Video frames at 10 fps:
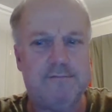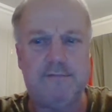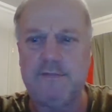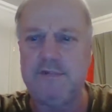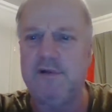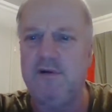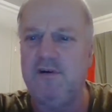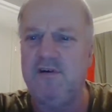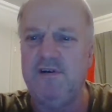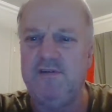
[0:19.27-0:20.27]

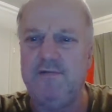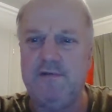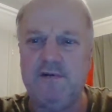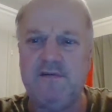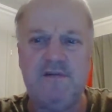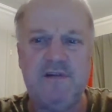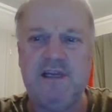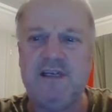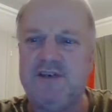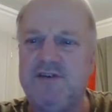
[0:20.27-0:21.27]
life is let's
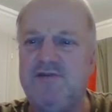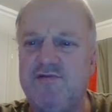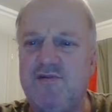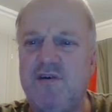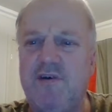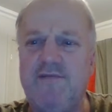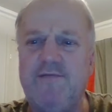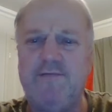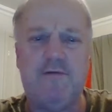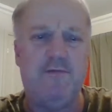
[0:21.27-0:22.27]
strive
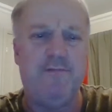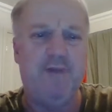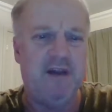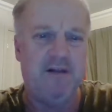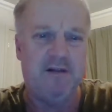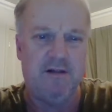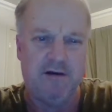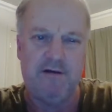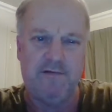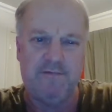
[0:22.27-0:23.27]
for a better life.